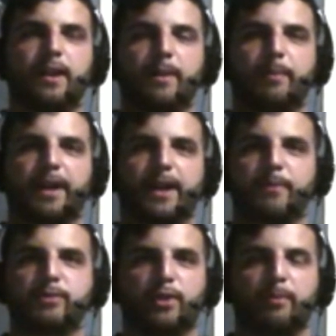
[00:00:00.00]
But I'm
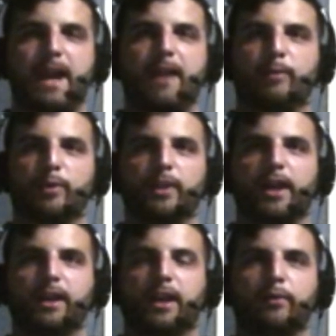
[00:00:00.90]
sure Matt will
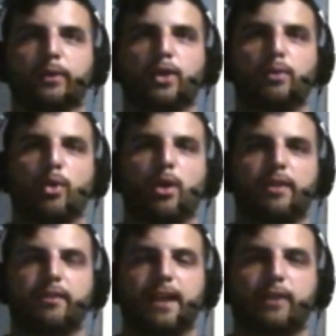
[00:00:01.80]
cover a little more of
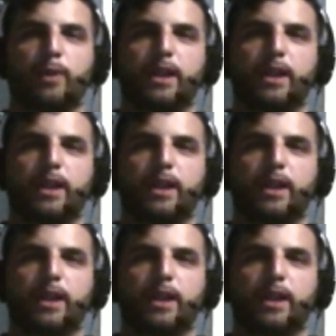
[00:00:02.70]
this next week.